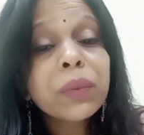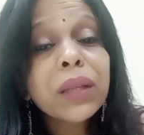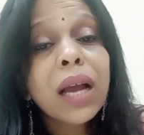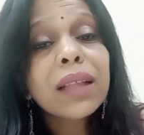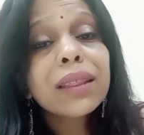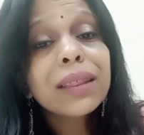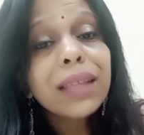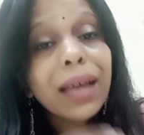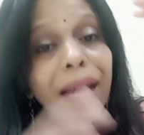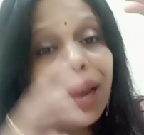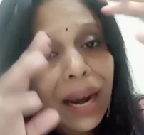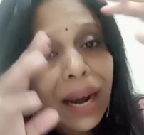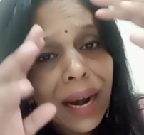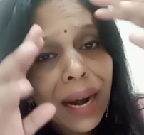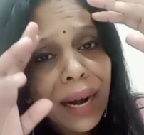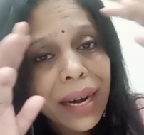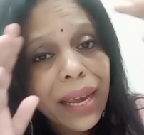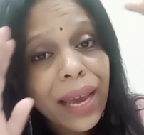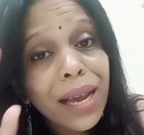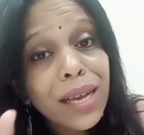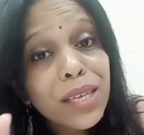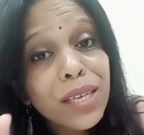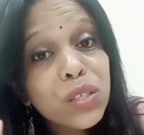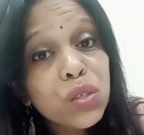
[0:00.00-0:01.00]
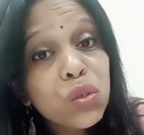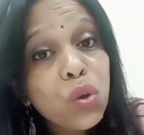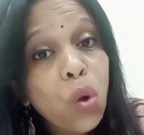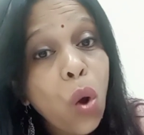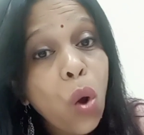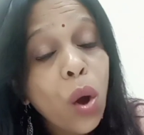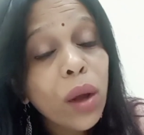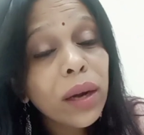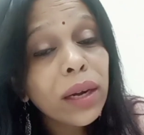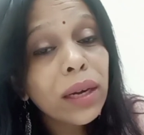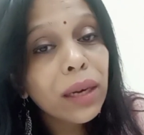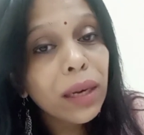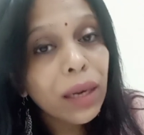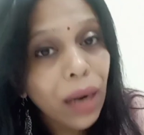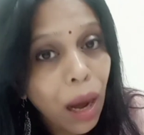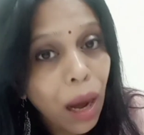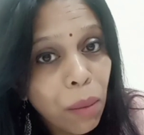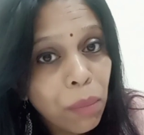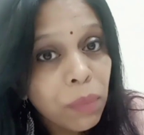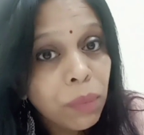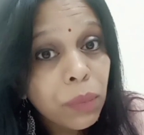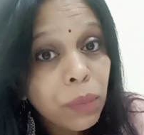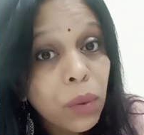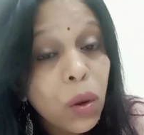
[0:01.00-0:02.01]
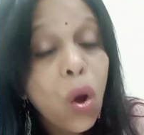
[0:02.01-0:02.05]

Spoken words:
the head has gone numb,